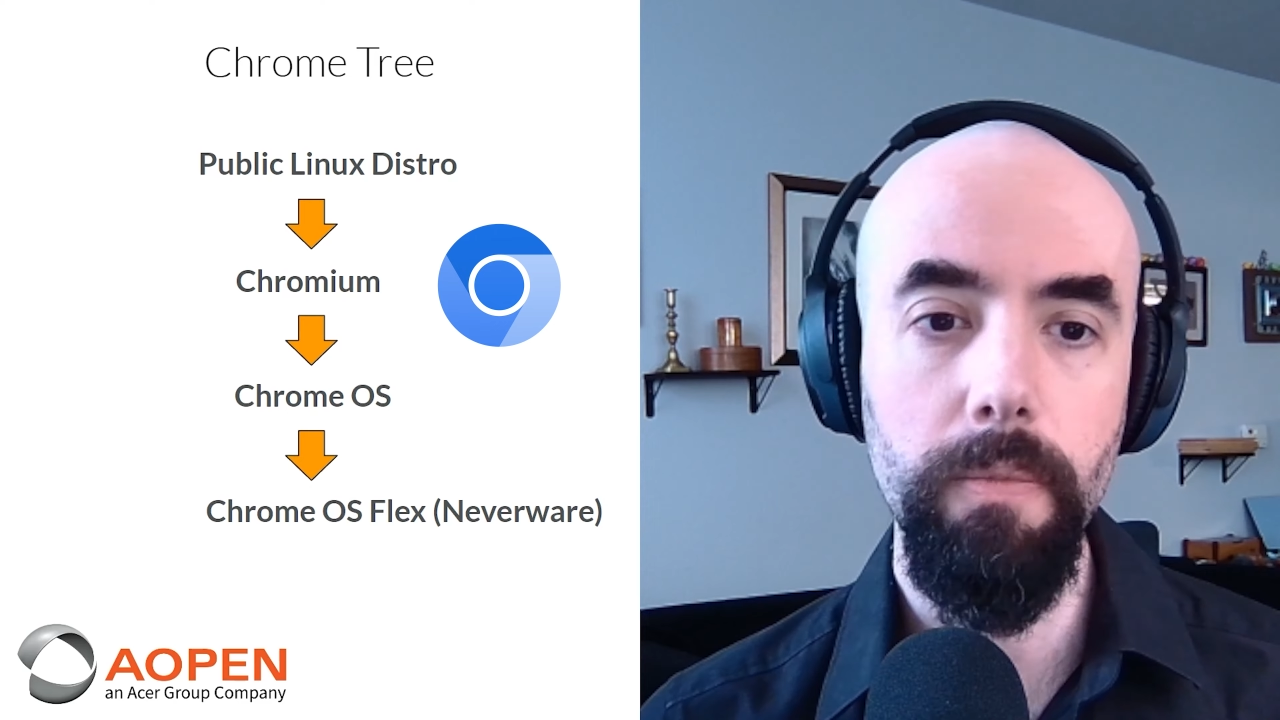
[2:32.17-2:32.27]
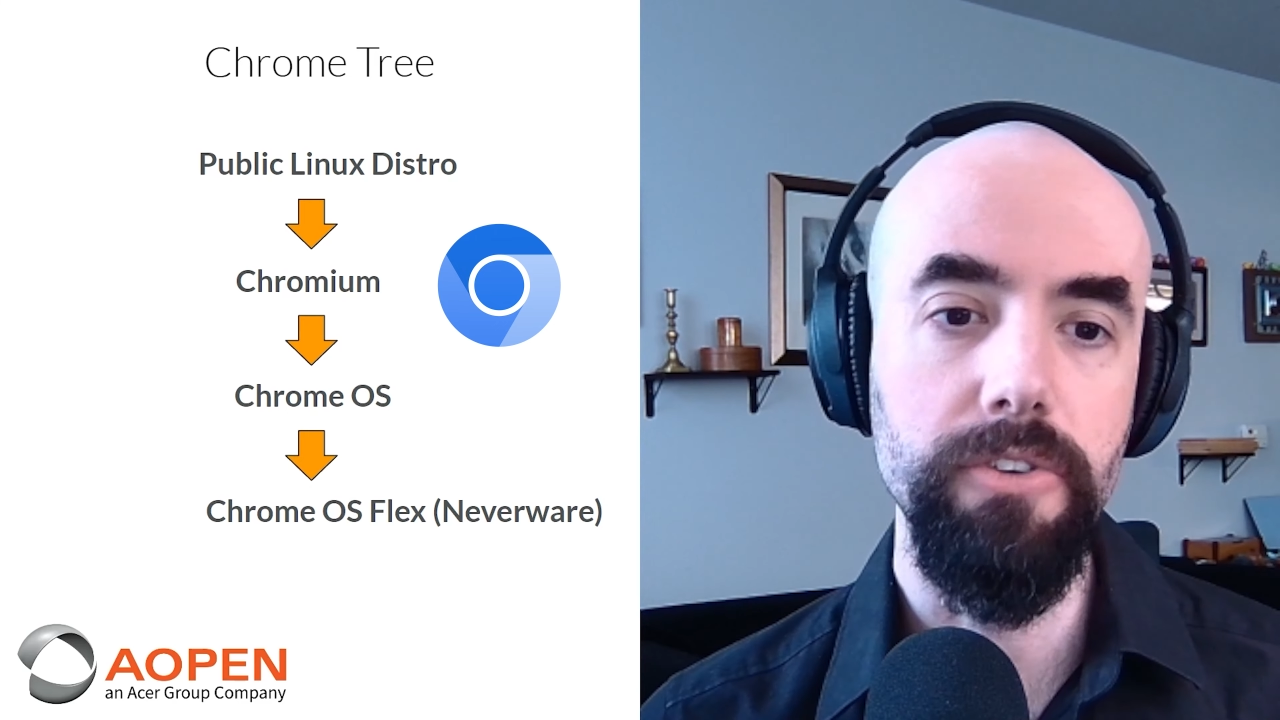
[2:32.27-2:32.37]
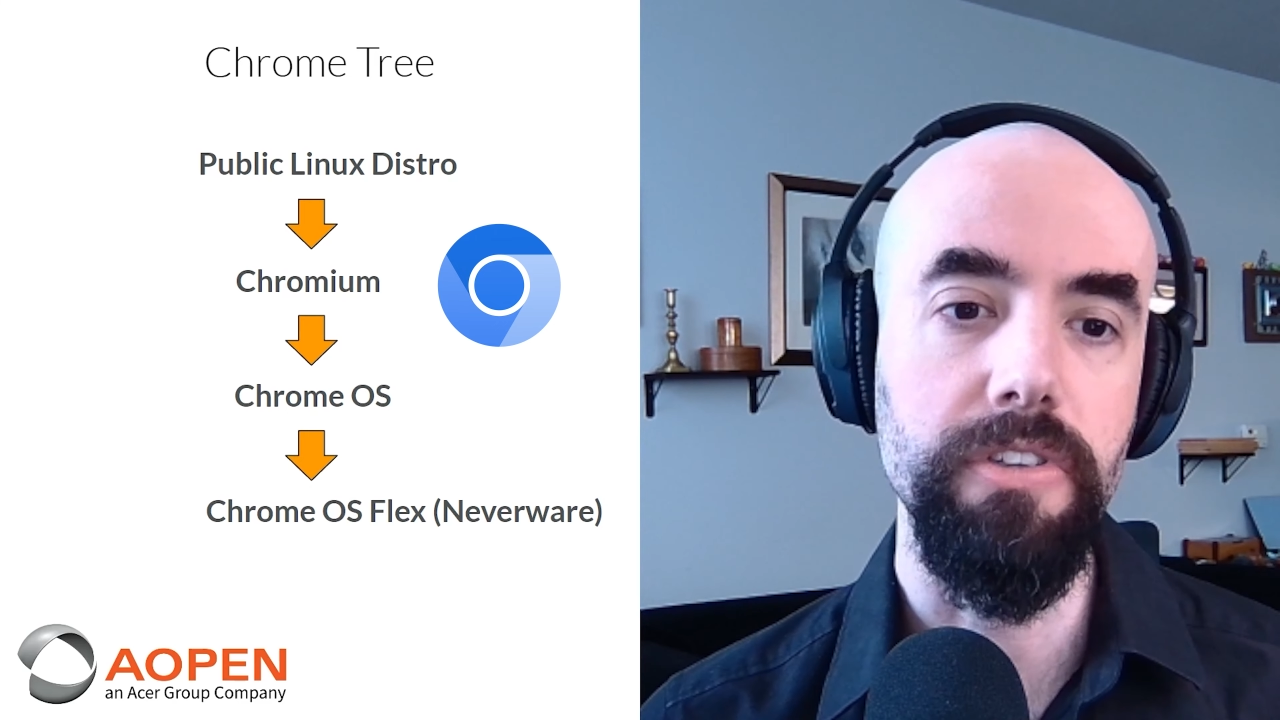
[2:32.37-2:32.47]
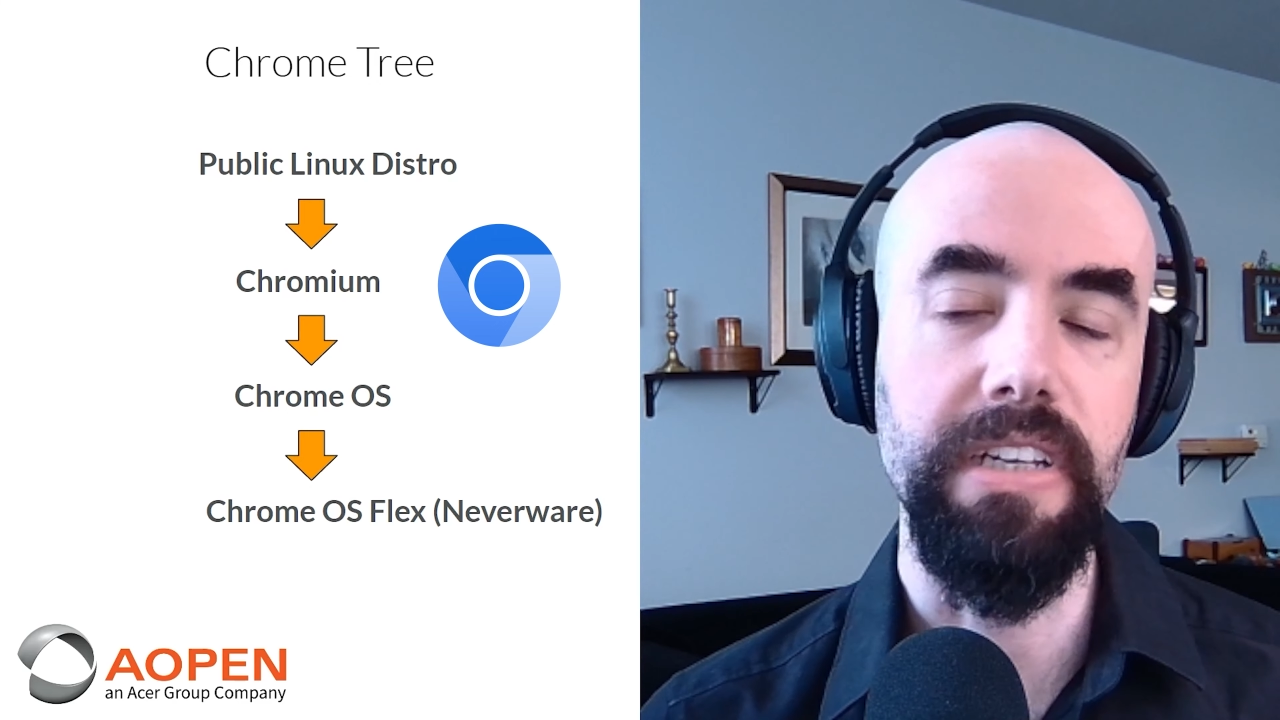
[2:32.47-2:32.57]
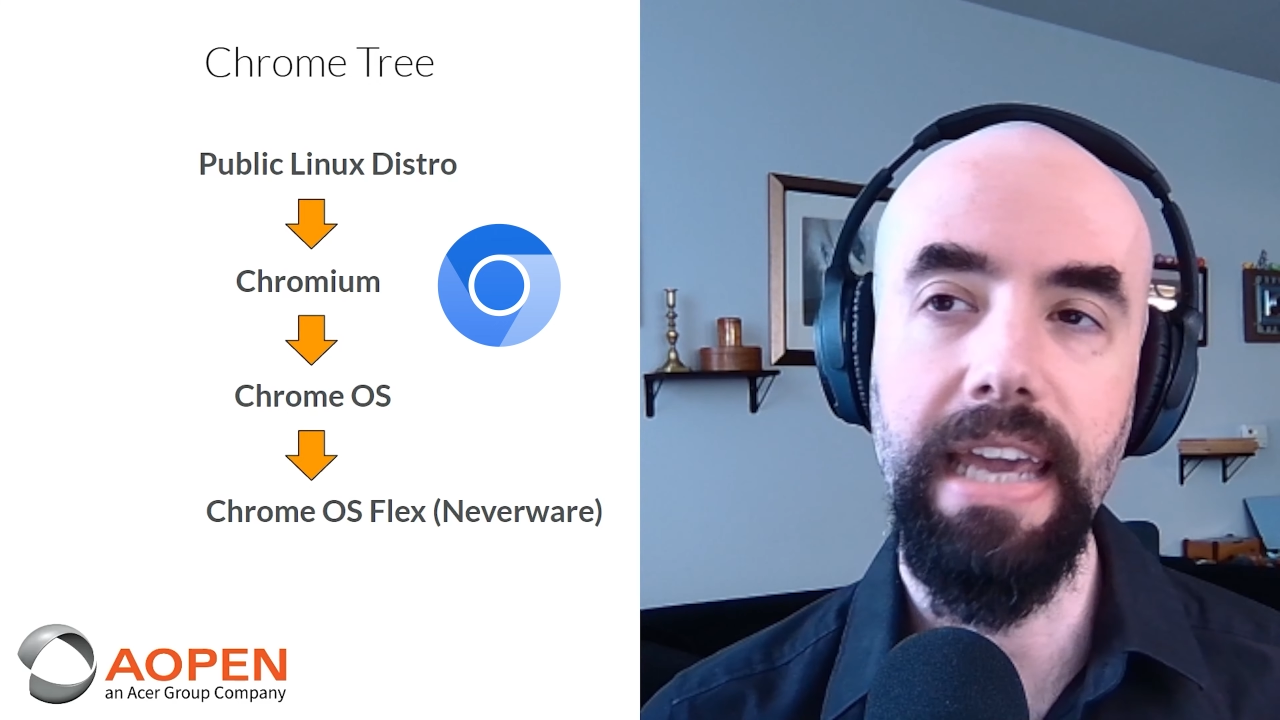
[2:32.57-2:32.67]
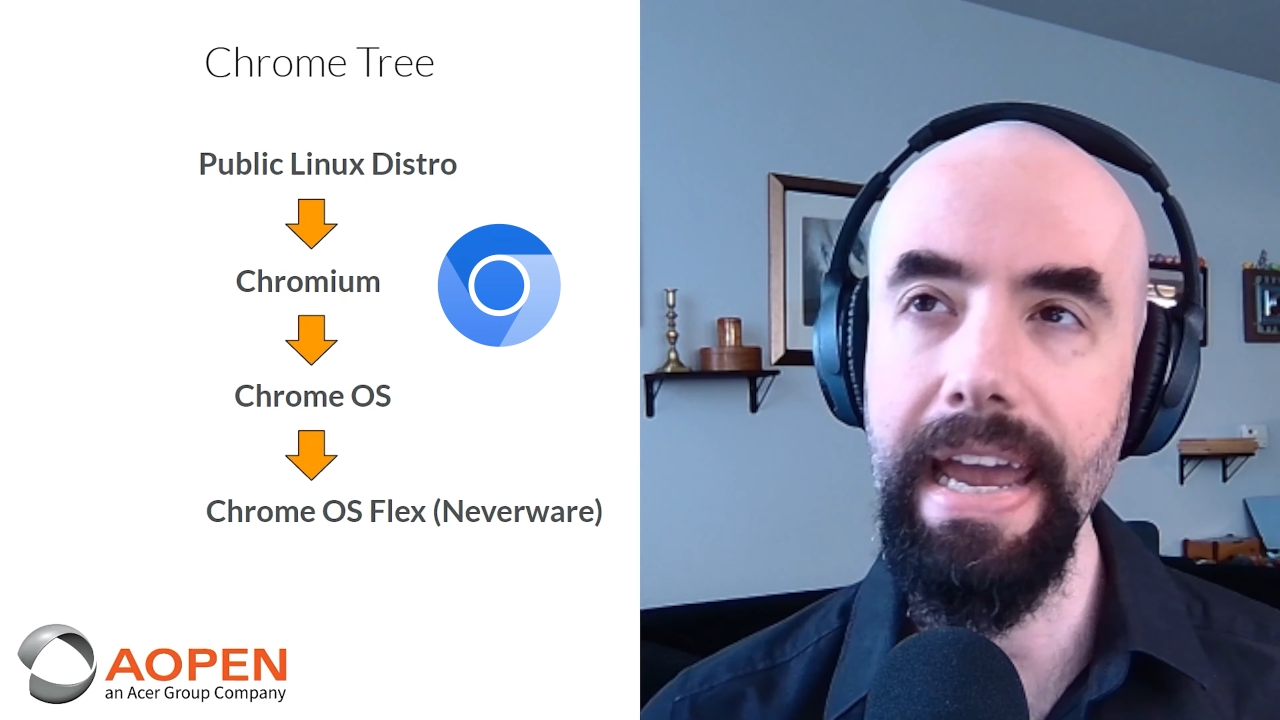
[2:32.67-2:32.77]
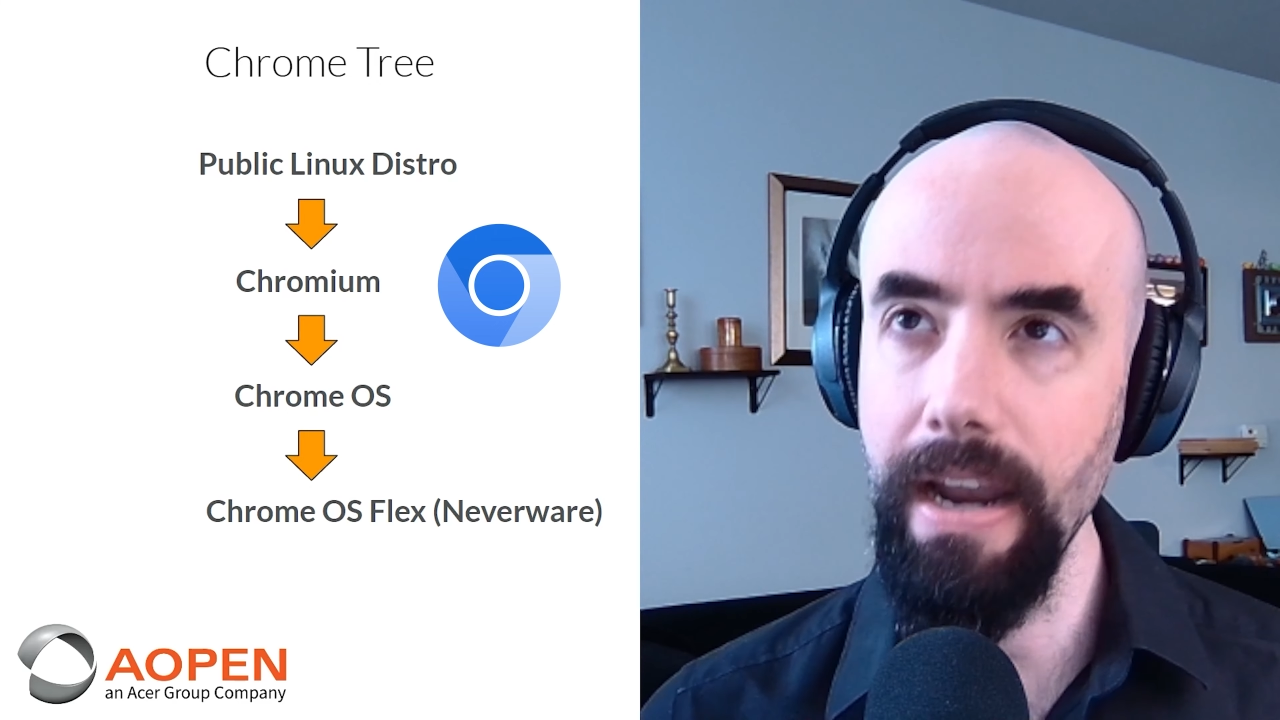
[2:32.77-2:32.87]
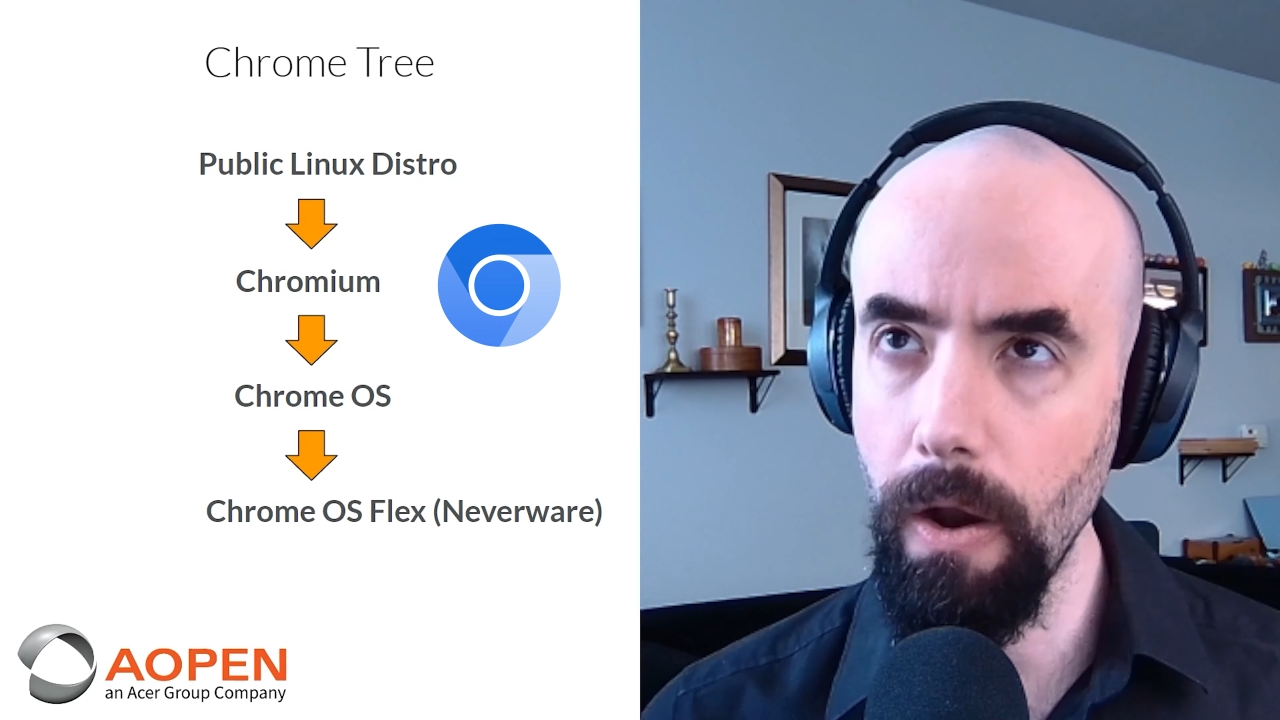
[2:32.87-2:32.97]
which is again